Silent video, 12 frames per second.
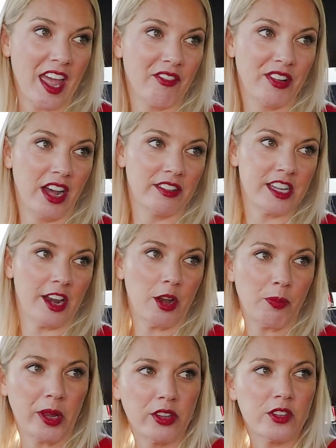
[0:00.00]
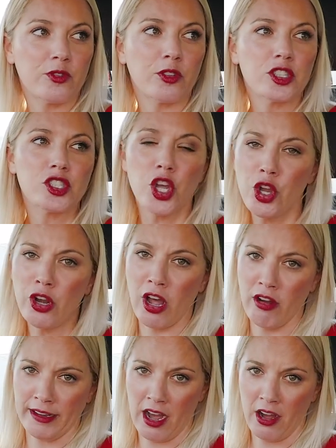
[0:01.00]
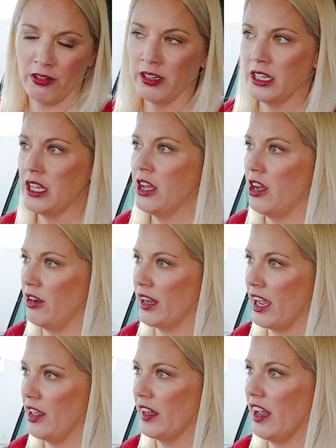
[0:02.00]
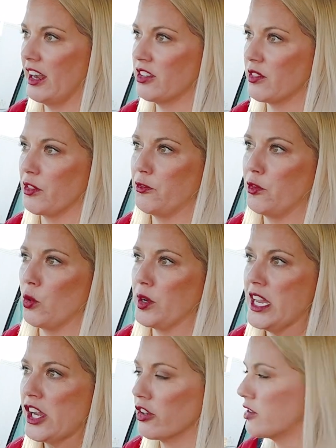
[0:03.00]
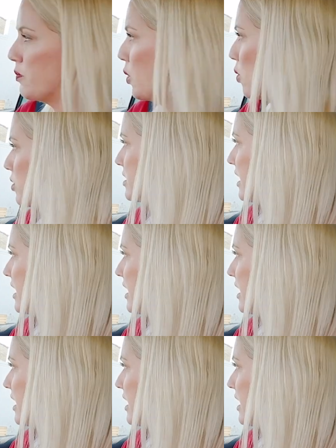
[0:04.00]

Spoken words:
have now done it, because for too long now, okay, the likes of the Ford EcoSport